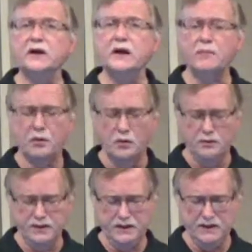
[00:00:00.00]
and
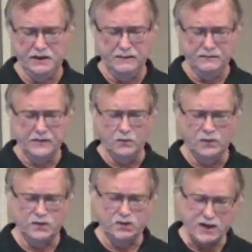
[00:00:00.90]
upholding it
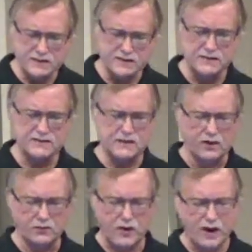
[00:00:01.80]
with justice
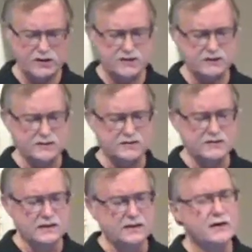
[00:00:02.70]
and
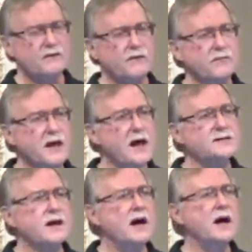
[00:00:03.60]
righteousness from that
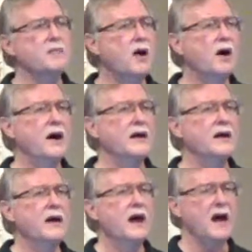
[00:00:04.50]
time
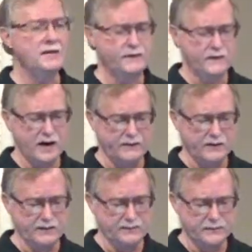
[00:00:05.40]
on and
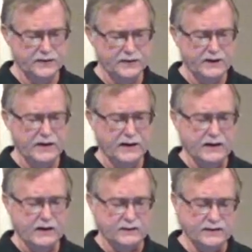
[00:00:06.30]
forever.
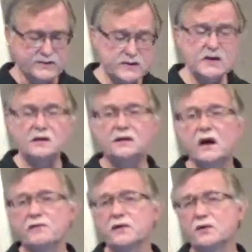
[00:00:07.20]
The zeal
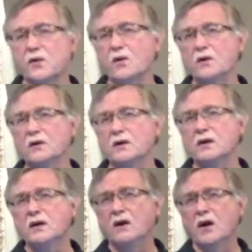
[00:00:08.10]
of the
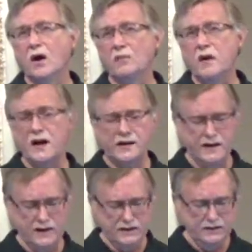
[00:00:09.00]
Lord
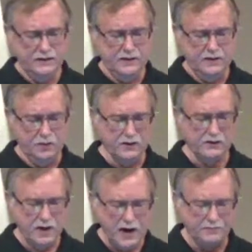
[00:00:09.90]
Almighty will
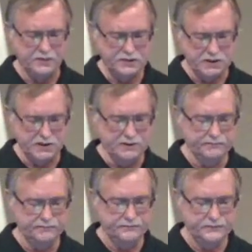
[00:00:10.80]
accomplish it.
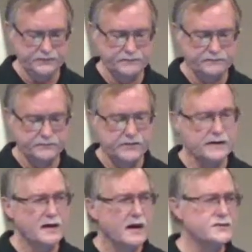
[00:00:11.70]

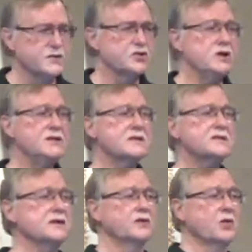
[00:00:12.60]
And so Jesus
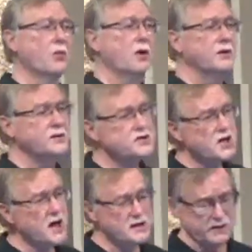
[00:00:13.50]
entered the world to
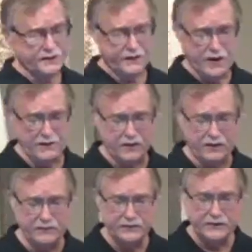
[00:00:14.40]
change it forever.